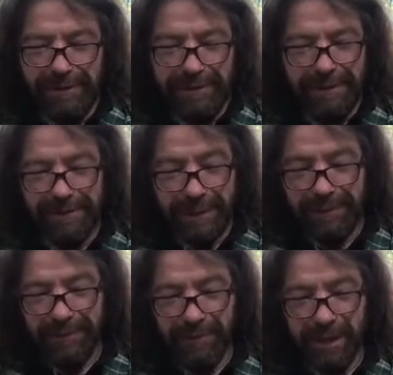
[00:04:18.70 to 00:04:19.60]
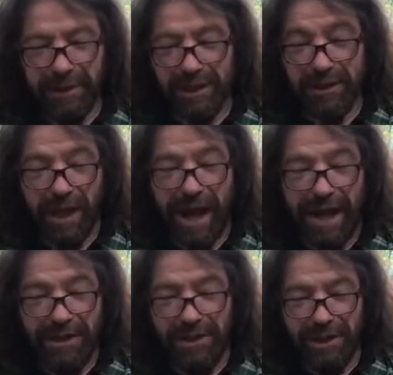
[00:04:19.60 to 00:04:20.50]
Oh, well, it says
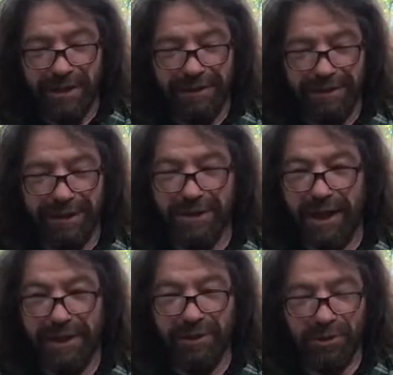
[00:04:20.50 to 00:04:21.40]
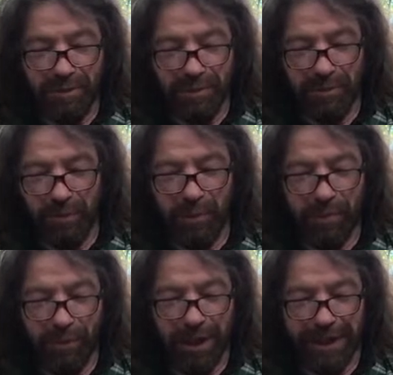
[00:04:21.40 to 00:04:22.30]
lodge here. That's not super
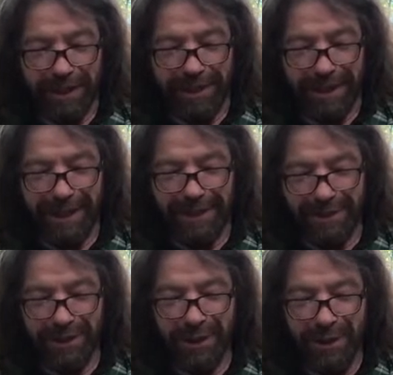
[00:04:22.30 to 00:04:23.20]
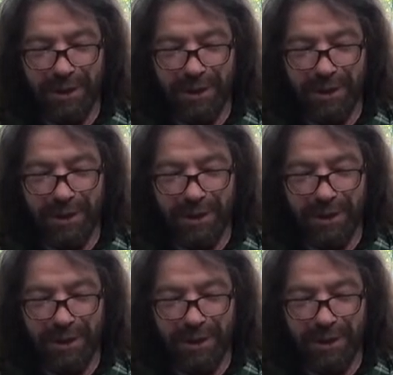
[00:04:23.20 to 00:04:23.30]
poetic in the English.